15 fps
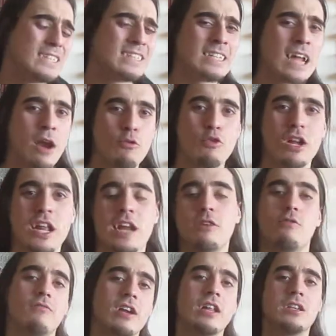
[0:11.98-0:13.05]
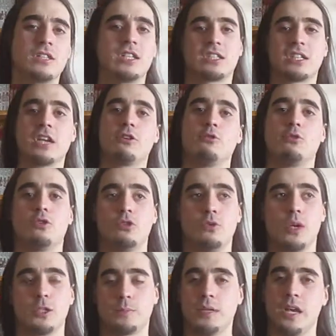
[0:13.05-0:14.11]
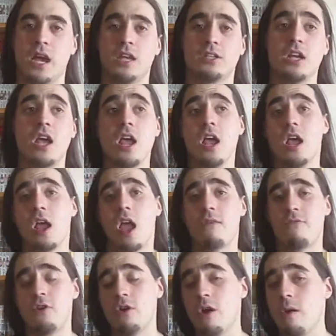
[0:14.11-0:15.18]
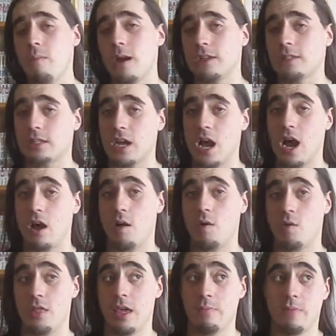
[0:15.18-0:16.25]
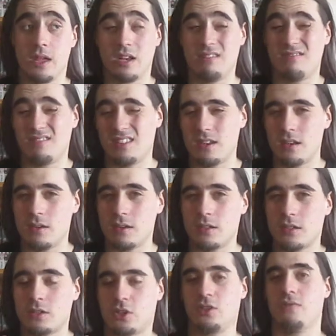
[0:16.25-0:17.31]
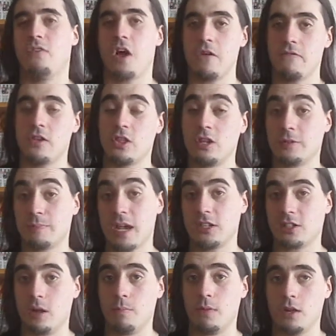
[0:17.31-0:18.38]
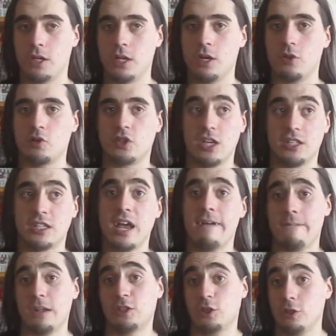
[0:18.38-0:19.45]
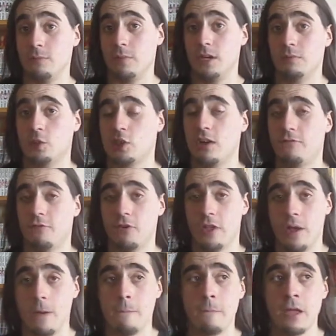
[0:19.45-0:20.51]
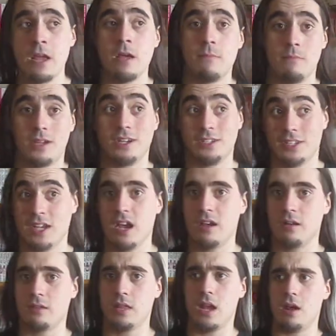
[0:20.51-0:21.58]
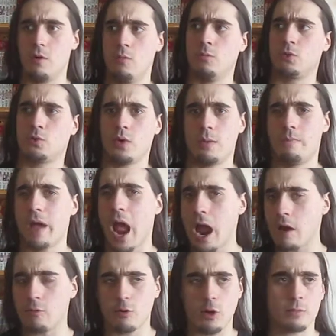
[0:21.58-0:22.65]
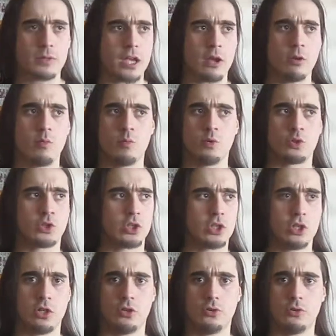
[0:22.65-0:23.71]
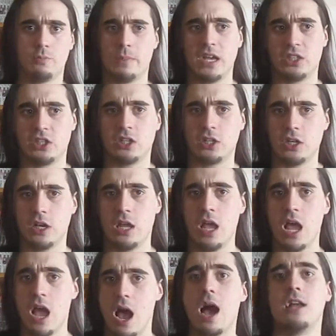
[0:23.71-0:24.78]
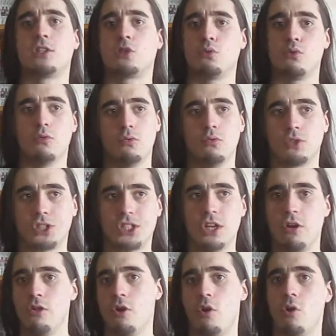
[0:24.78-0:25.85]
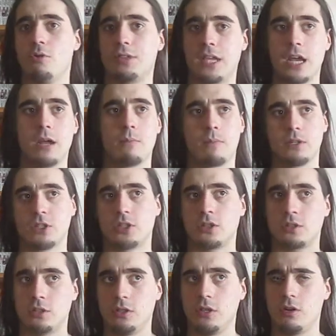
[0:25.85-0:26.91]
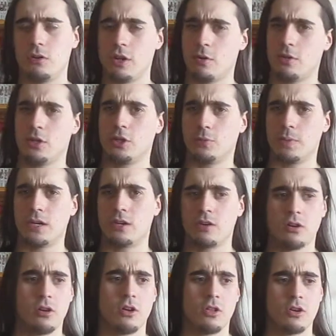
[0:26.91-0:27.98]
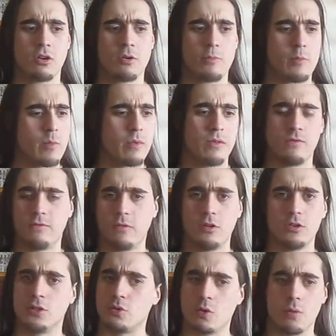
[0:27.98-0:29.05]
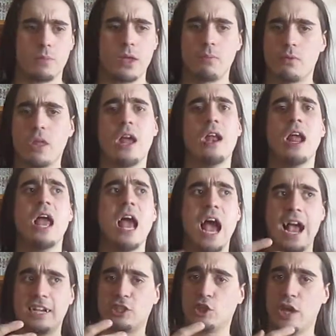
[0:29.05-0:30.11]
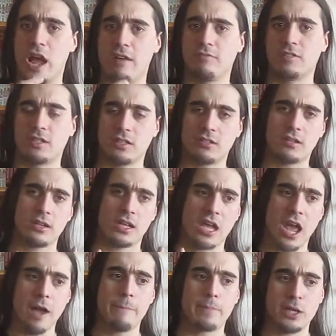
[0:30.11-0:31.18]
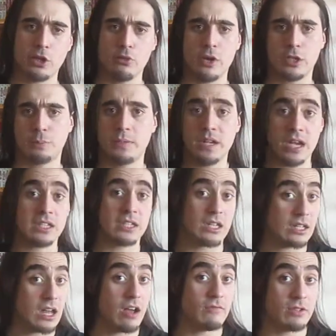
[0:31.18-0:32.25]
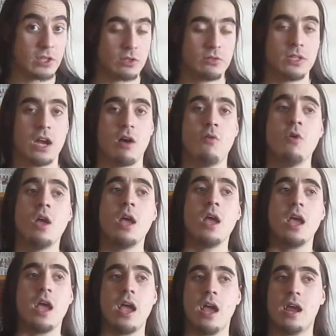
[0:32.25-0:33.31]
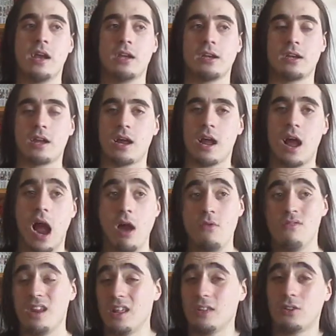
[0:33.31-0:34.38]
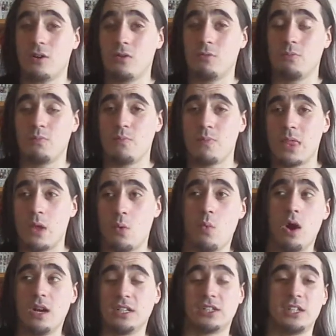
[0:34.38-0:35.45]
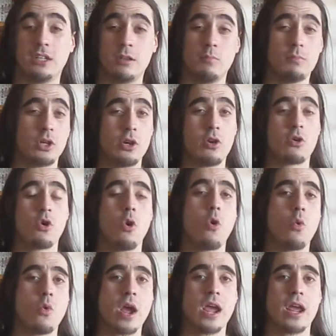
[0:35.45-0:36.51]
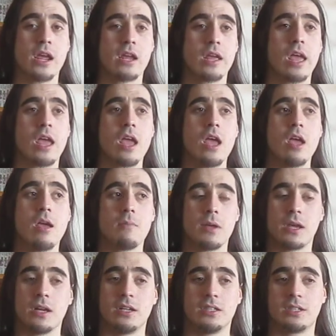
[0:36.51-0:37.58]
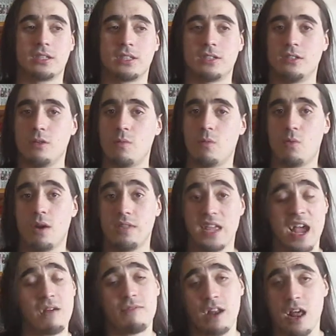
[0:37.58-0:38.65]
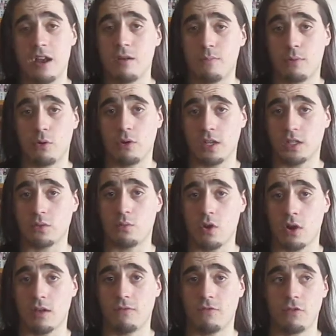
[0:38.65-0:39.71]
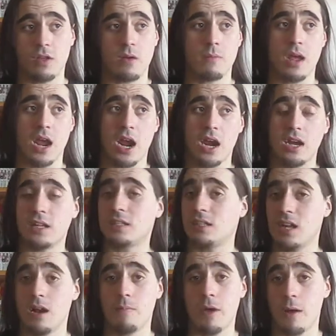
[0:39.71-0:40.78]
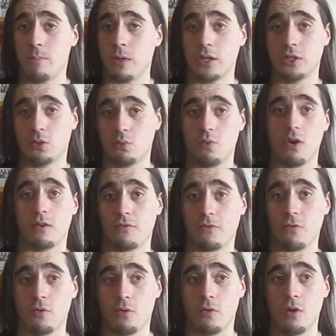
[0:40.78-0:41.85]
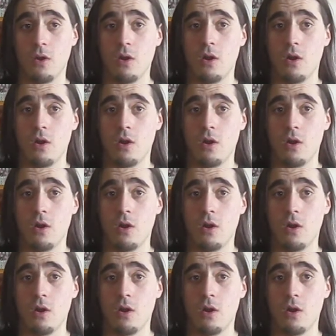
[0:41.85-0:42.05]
Not really. I don't really dislike USPS. If you know about how they've been surviving these past couple of years, it's actually been tough for them because they almost went bankrupt. They almost basically had to sell their whole thing. But you know, there's been other government funds or people that actually have kept USPS alive until now, and I really don't want to see them go away, because number one, they have a lot of employees working for them, and it's not a bad place to work for.